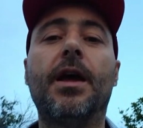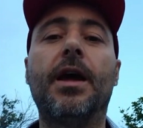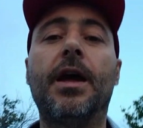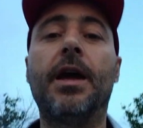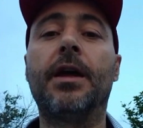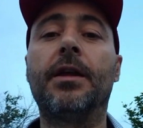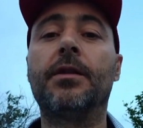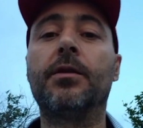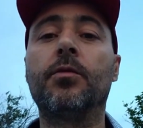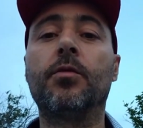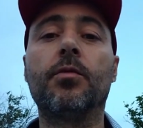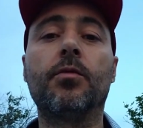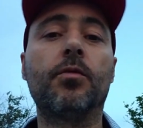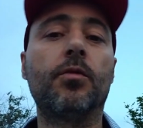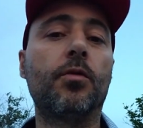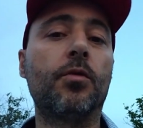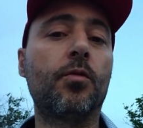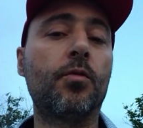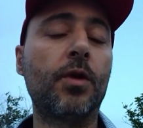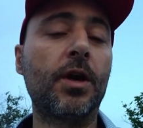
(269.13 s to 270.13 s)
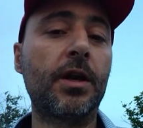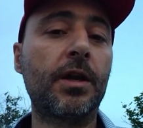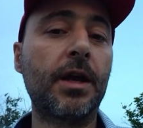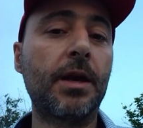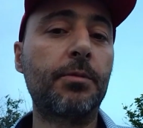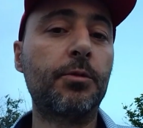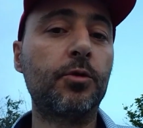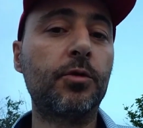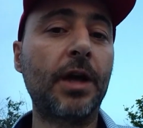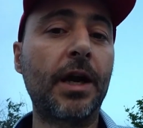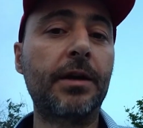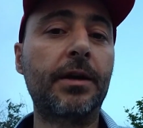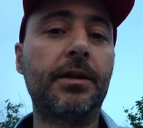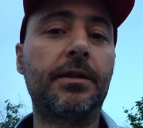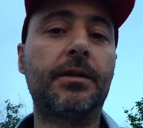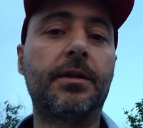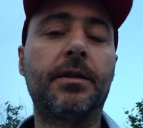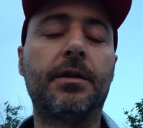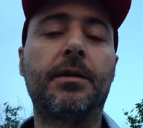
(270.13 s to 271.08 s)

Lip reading: and we'll help you target